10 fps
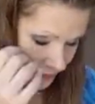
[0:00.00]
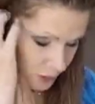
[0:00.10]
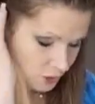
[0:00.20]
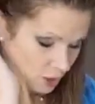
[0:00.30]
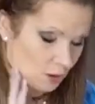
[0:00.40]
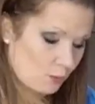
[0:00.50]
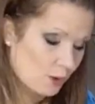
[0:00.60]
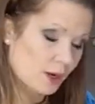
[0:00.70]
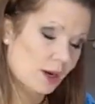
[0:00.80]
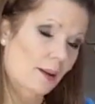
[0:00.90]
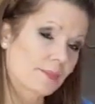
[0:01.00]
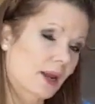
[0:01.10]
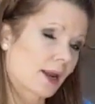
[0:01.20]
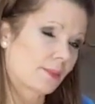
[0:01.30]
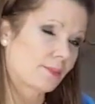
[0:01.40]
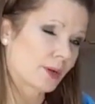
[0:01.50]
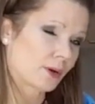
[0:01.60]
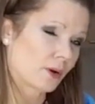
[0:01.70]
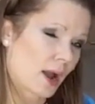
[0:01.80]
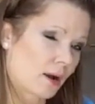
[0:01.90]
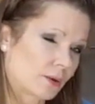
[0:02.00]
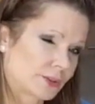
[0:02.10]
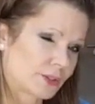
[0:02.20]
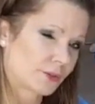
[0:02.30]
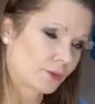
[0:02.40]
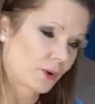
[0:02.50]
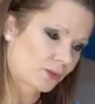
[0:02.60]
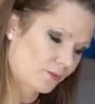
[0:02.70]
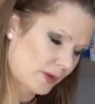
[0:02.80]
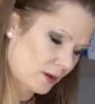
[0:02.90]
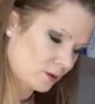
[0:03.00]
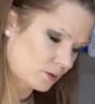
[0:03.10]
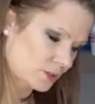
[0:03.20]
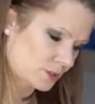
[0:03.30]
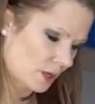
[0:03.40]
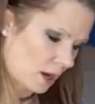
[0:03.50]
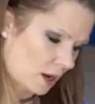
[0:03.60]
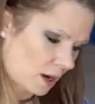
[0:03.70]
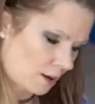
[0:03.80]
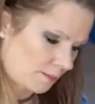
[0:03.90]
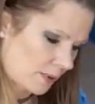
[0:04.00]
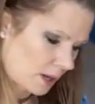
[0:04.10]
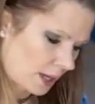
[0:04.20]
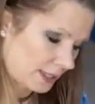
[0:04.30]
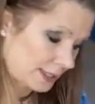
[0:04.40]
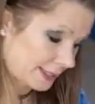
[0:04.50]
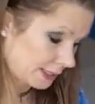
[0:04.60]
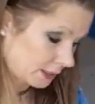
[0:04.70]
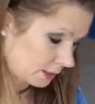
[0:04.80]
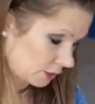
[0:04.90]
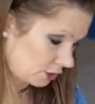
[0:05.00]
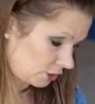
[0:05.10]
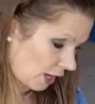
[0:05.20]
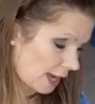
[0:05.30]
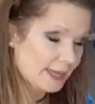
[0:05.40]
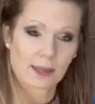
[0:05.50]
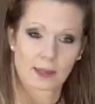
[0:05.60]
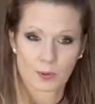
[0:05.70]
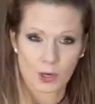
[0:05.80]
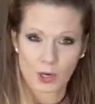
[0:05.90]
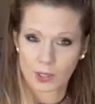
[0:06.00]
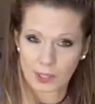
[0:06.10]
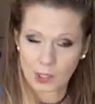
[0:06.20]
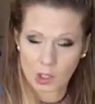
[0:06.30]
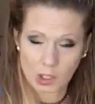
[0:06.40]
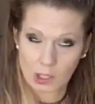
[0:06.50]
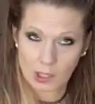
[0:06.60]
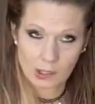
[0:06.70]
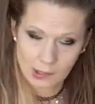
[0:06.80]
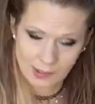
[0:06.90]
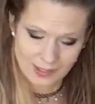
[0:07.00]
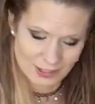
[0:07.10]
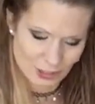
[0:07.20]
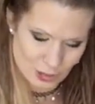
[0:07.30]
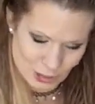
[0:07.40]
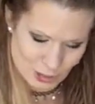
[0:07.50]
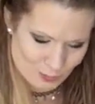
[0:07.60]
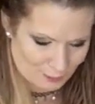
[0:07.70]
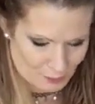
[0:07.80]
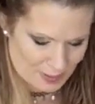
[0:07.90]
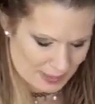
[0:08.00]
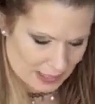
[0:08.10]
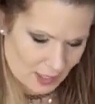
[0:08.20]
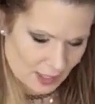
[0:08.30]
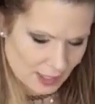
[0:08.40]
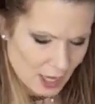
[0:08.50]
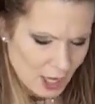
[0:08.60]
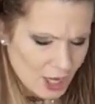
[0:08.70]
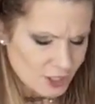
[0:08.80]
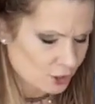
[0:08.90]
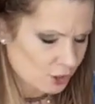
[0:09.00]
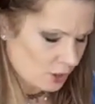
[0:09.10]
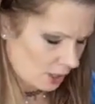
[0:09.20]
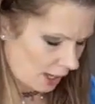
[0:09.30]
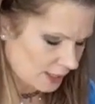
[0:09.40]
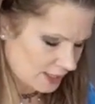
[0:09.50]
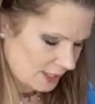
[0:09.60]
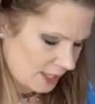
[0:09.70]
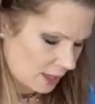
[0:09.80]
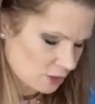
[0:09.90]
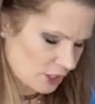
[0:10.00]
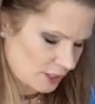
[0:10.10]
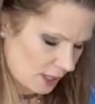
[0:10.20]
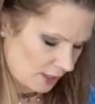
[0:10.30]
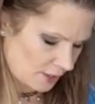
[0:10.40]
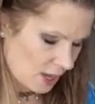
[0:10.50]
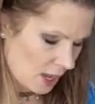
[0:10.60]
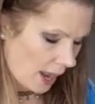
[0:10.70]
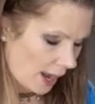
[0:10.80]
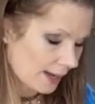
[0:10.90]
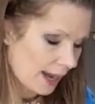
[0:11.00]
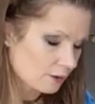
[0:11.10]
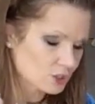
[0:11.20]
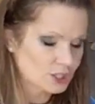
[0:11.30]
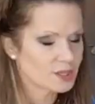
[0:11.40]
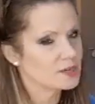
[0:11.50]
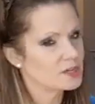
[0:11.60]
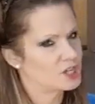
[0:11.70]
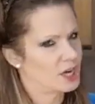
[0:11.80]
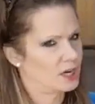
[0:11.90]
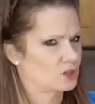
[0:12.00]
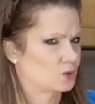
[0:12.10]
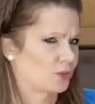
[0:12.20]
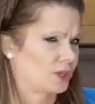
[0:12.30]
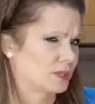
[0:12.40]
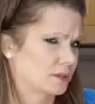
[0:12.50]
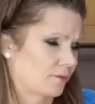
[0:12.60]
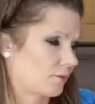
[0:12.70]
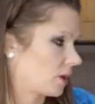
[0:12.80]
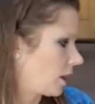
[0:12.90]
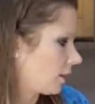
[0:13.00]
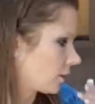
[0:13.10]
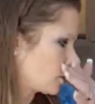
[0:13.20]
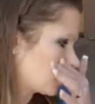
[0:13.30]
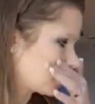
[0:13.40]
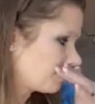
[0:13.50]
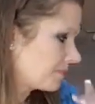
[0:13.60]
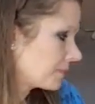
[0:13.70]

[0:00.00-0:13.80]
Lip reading: So I'm gonna kind of bring her out throughout the videos until I can't bring her out any longer, until she's too big for me to carry. So you can kind of see how she does and how she's going to change with these different colors.